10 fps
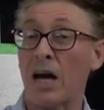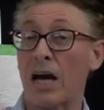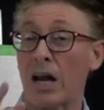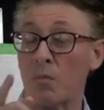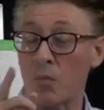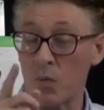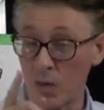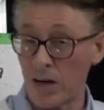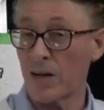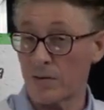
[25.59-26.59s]
and I'm
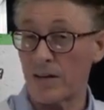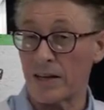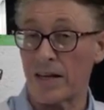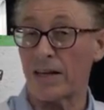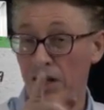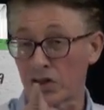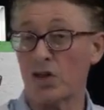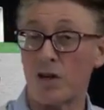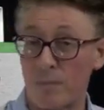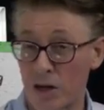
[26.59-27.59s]
really thinking it's
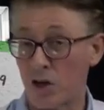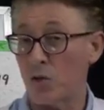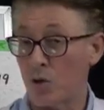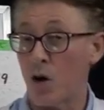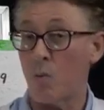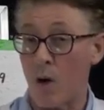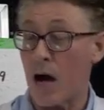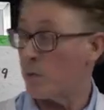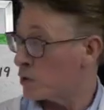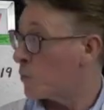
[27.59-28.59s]
going to make you go
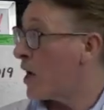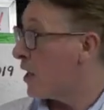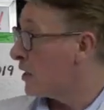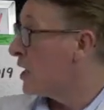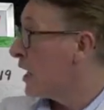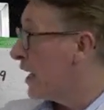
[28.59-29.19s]
wow as well.